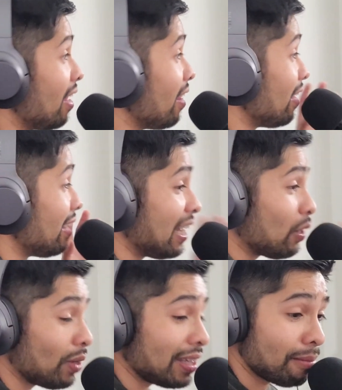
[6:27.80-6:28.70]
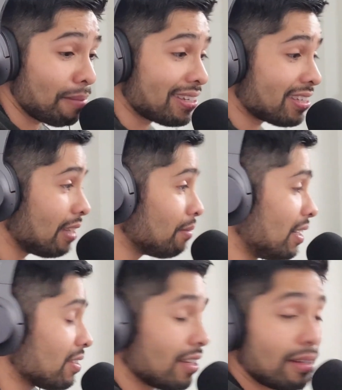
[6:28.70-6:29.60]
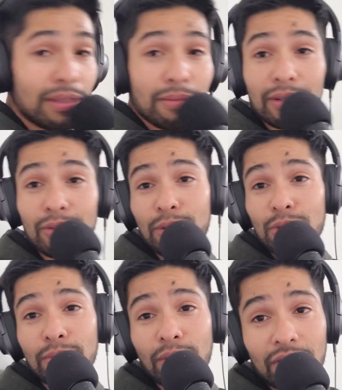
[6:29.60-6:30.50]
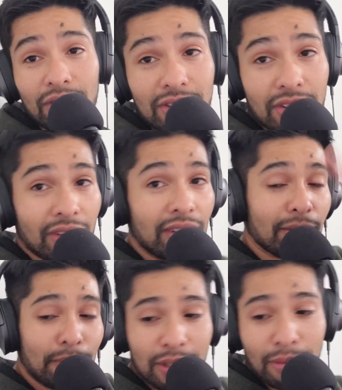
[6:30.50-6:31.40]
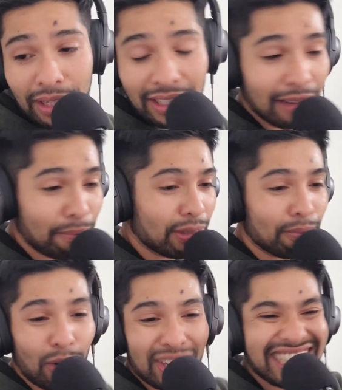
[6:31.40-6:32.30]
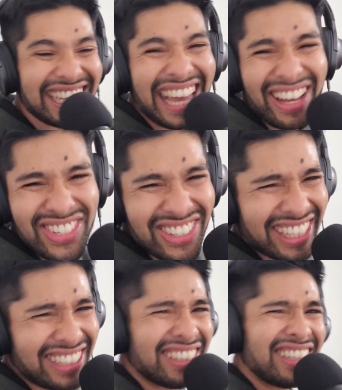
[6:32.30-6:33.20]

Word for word: They're equally the best team. And it's going to be the Brisbane Broncos. So, look, put your money down. Put the mortgage to the house on it.